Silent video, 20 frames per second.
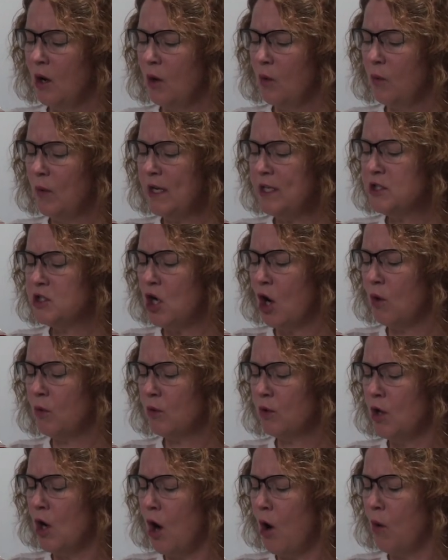we don't
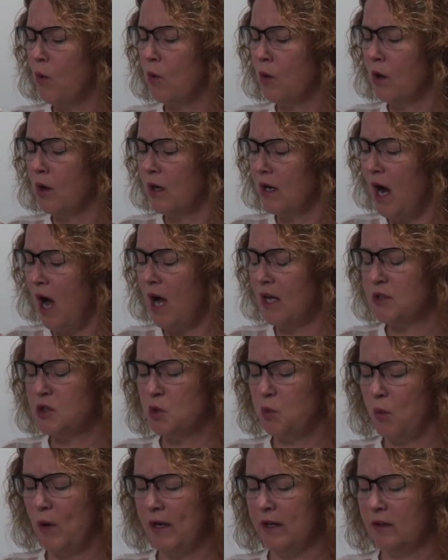know God's
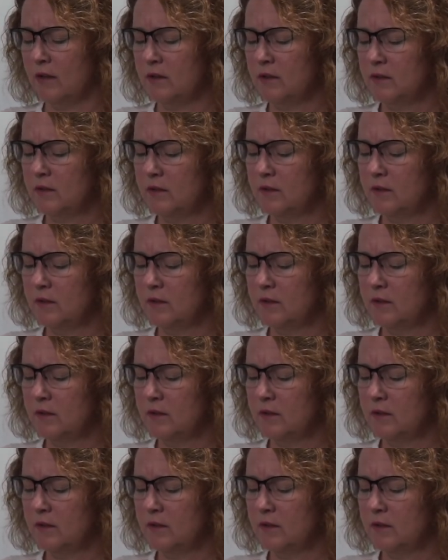will.